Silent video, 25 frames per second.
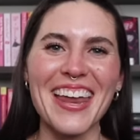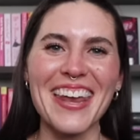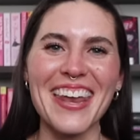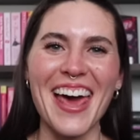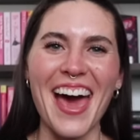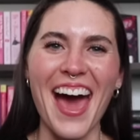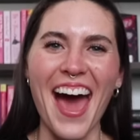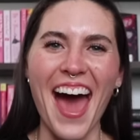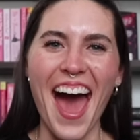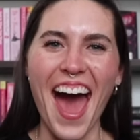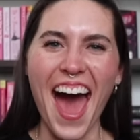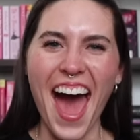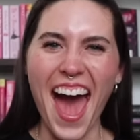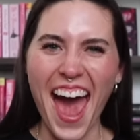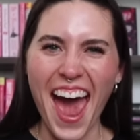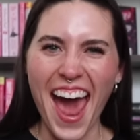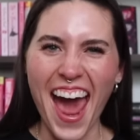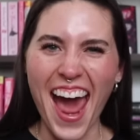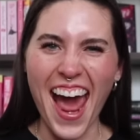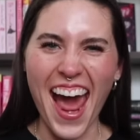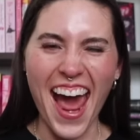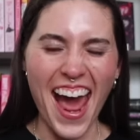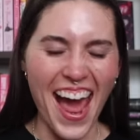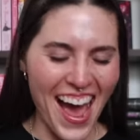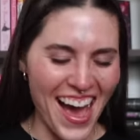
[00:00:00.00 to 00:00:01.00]

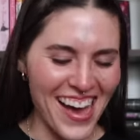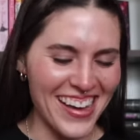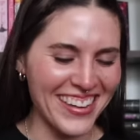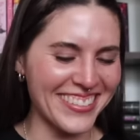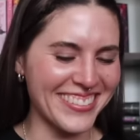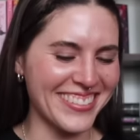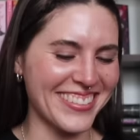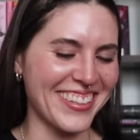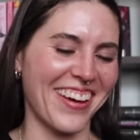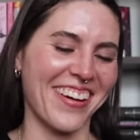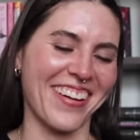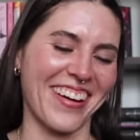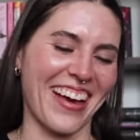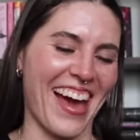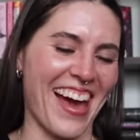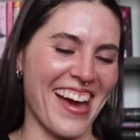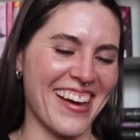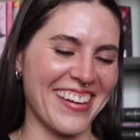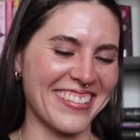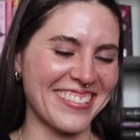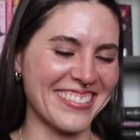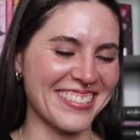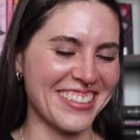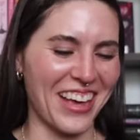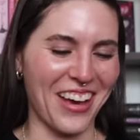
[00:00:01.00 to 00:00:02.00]
Ah!
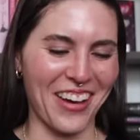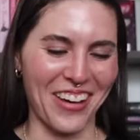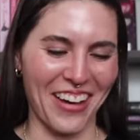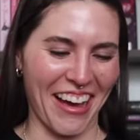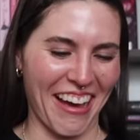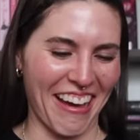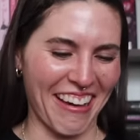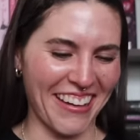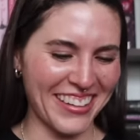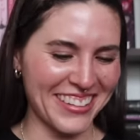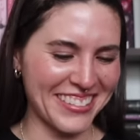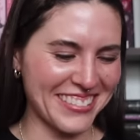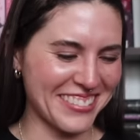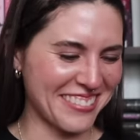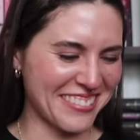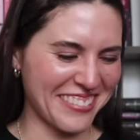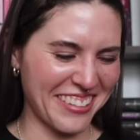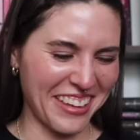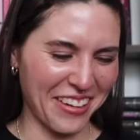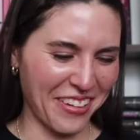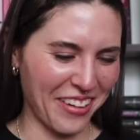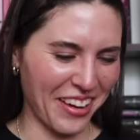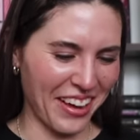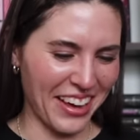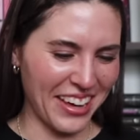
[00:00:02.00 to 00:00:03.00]
okay, okay,
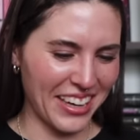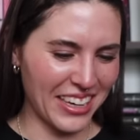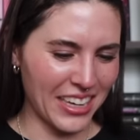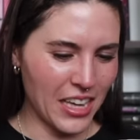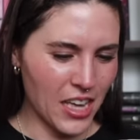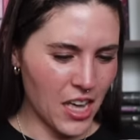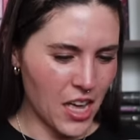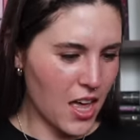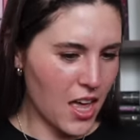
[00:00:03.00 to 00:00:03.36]
okay.